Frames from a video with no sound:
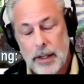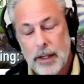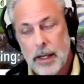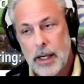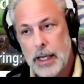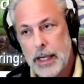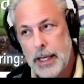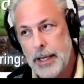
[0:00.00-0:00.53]

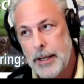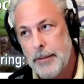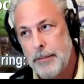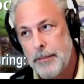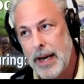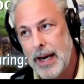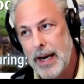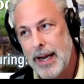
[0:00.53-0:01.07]
And
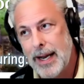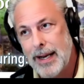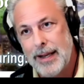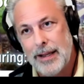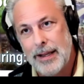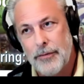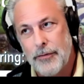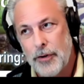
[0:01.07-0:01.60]
then
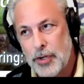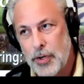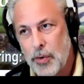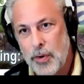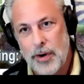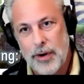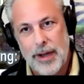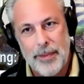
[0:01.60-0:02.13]
the first
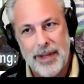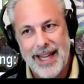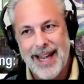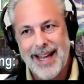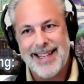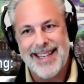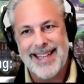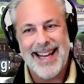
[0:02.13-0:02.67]
quarter, I mean, they
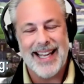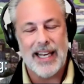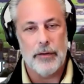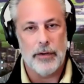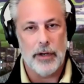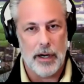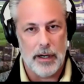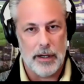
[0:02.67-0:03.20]
had negative
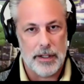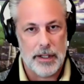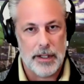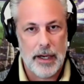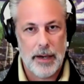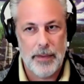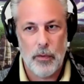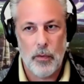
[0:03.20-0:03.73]
yards.
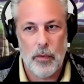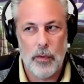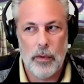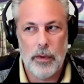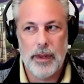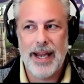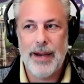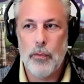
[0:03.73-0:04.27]
I mean,
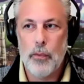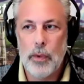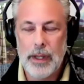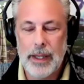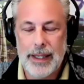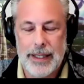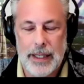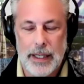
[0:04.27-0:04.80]
they
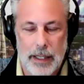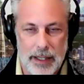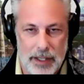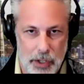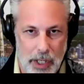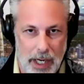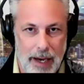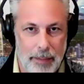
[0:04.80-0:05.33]
really did a good
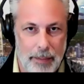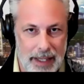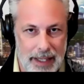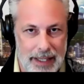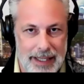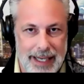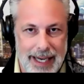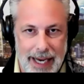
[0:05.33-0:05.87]
job in
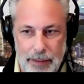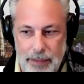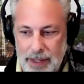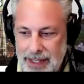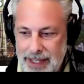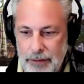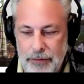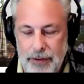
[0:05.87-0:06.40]
this game, the
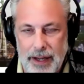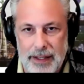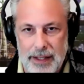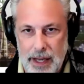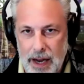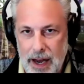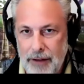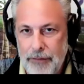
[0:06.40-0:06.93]
defense.
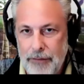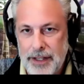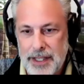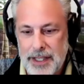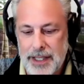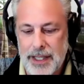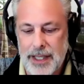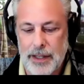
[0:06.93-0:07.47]
The offense
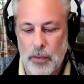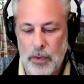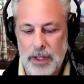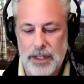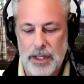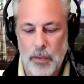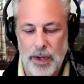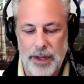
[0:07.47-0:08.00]
is the
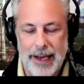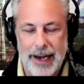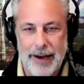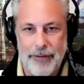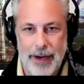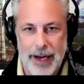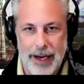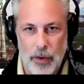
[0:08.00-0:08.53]
one that
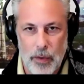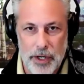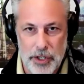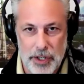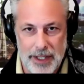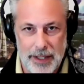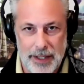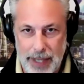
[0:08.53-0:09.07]
I've got
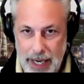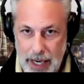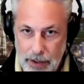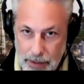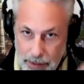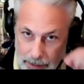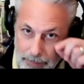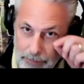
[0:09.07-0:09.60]
questions about.
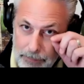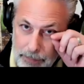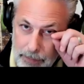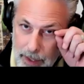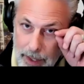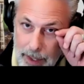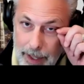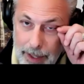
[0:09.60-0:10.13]

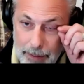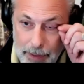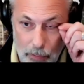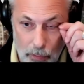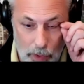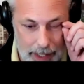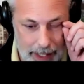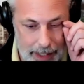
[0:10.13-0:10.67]
And
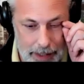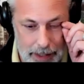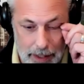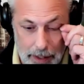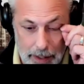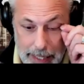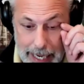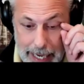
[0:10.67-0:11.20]
we'll get into
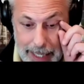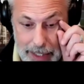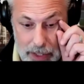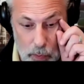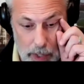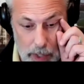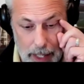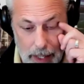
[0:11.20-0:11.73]
all that as
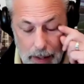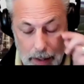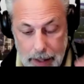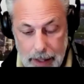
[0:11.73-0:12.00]
well.